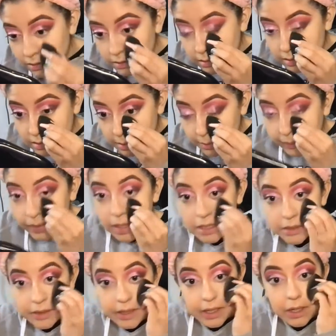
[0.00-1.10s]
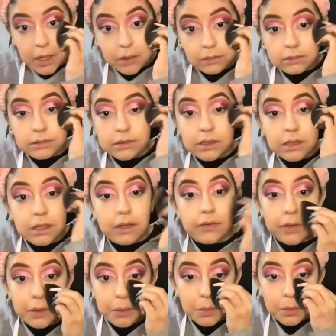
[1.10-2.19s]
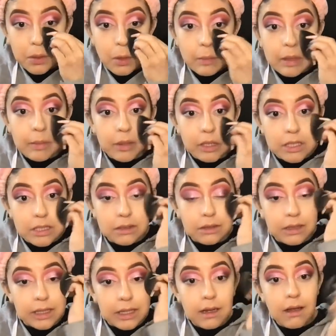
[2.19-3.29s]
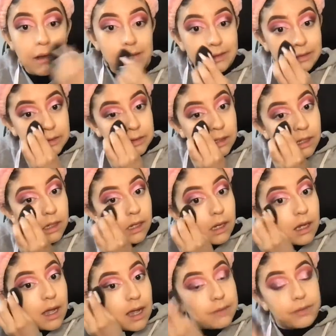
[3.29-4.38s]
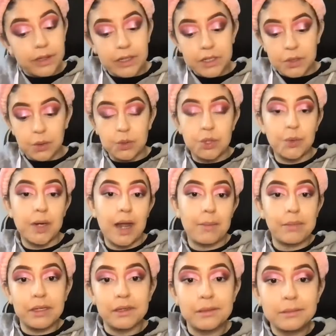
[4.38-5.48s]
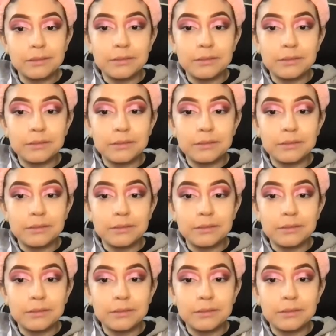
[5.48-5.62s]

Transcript: Some of you guys already know if you know me personally. I've already told you what happened.